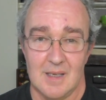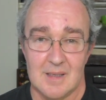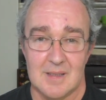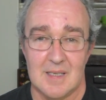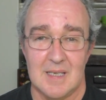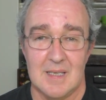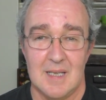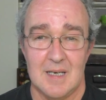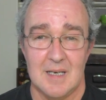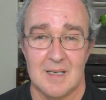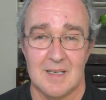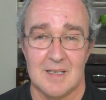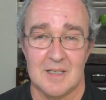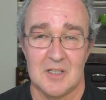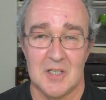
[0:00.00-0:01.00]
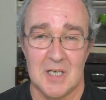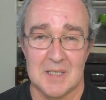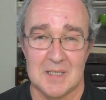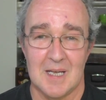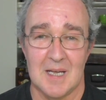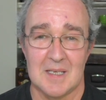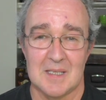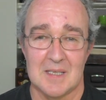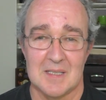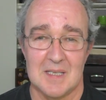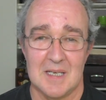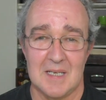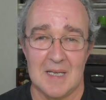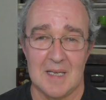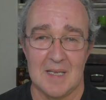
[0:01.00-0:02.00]
I'll see you then. Cheers guys,
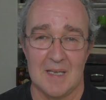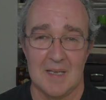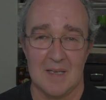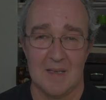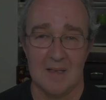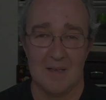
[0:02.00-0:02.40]
see ya.